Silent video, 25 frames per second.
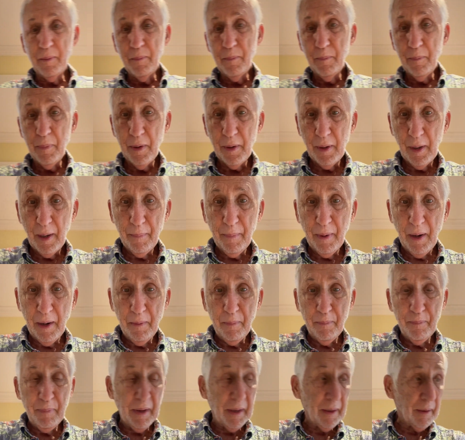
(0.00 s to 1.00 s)
but I
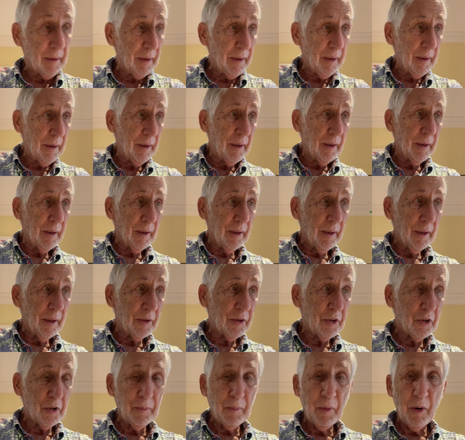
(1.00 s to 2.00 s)
might bake
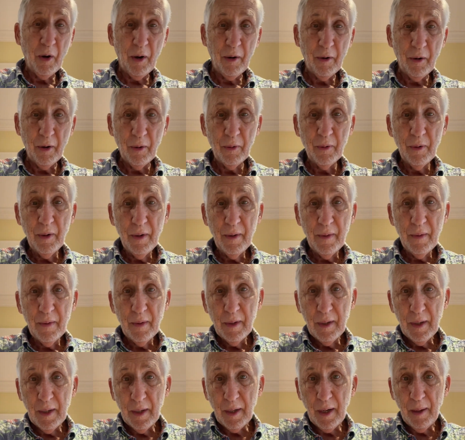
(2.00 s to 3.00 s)
tomorrow,
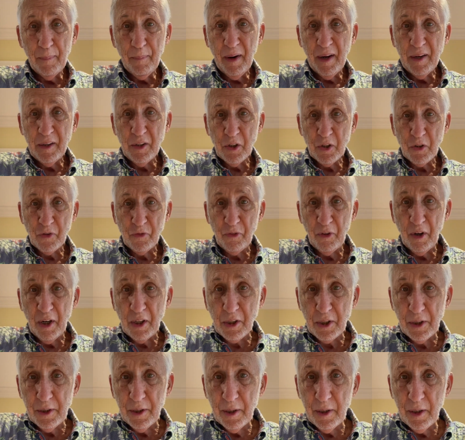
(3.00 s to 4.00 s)
and I might just
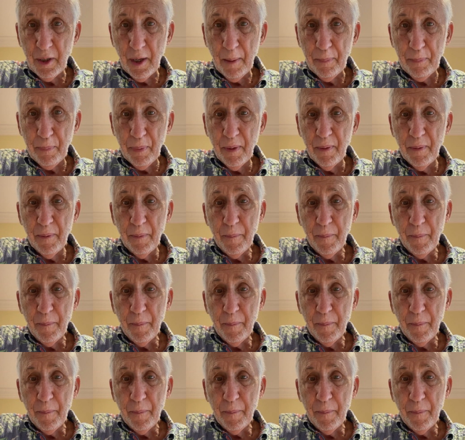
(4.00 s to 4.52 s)
freshen it up.